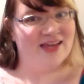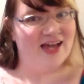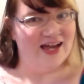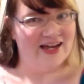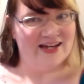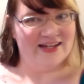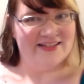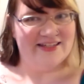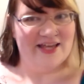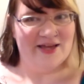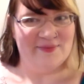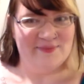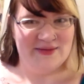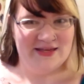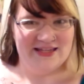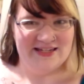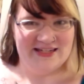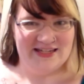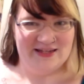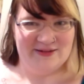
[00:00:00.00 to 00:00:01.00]
I got them
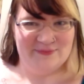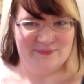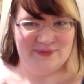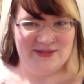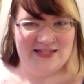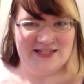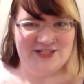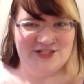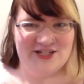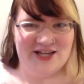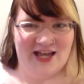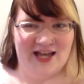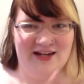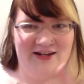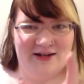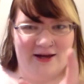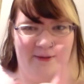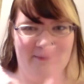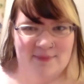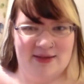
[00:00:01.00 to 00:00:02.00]
in peach
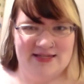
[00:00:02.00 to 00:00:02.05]
and